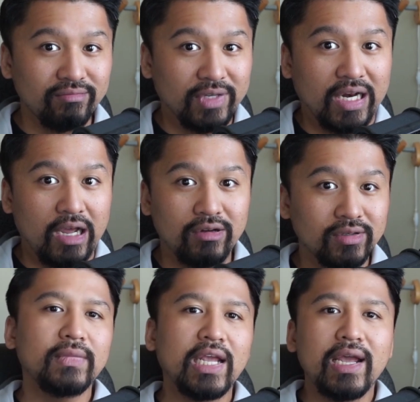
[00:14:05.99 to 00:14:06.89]
You know?
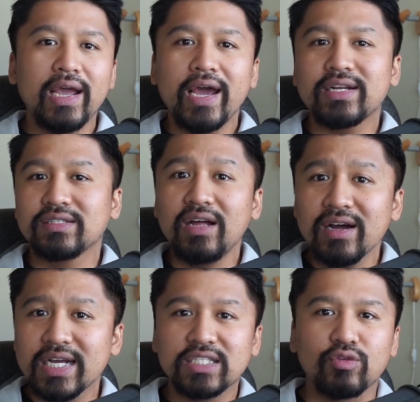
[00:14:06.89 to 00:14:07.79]
And as
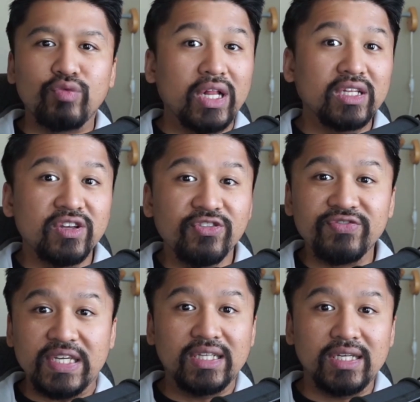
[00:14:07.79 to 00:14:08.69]
long as the relative
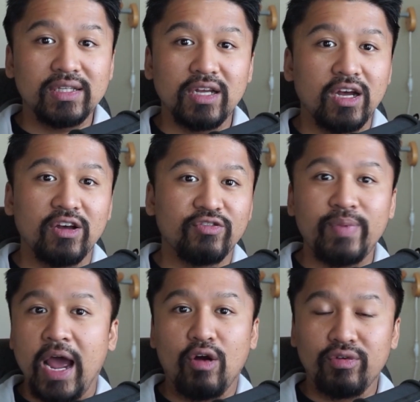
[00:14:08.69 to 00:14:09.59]
feeling of
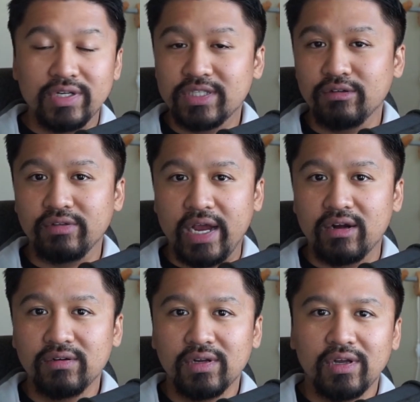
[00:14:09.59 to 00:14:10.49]
power is still
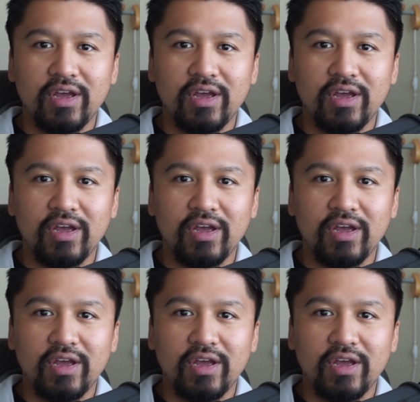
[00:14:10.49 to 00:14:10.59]
there,